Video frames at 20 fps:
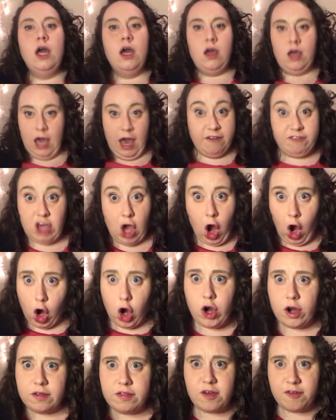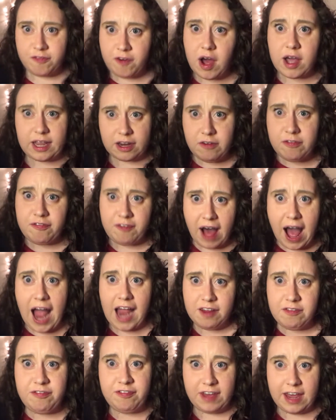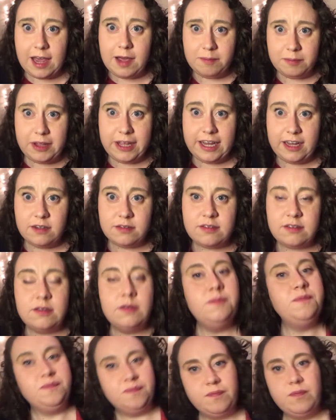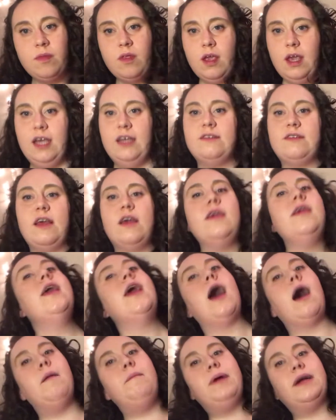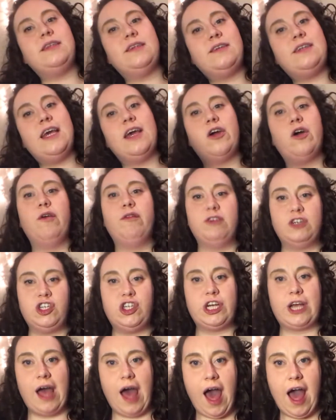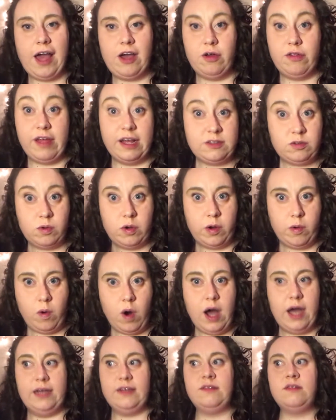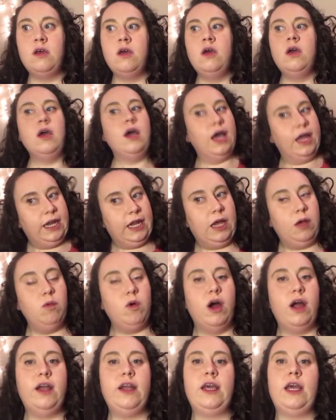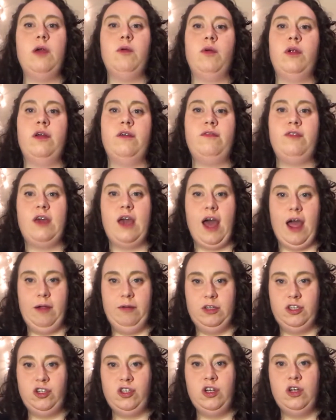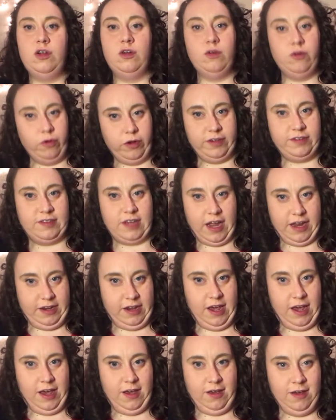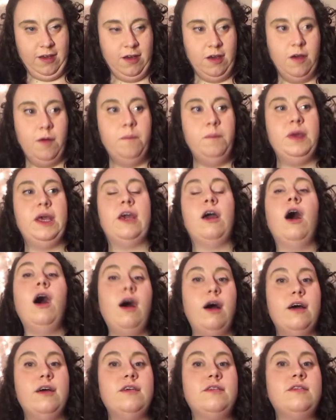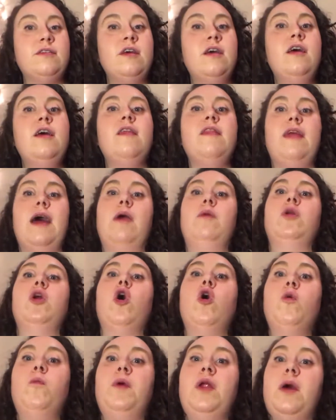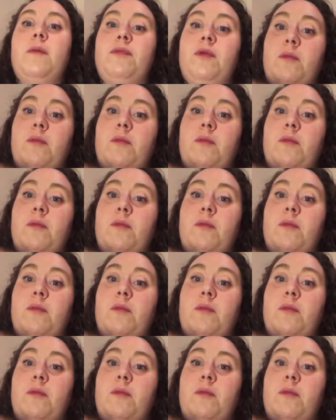Have you heard of the fucking 5 families? He's like, yeah, I'm about to take over Chicago. That's what it was. And he wanted to get rid of the Irish North Side gang because that would open up the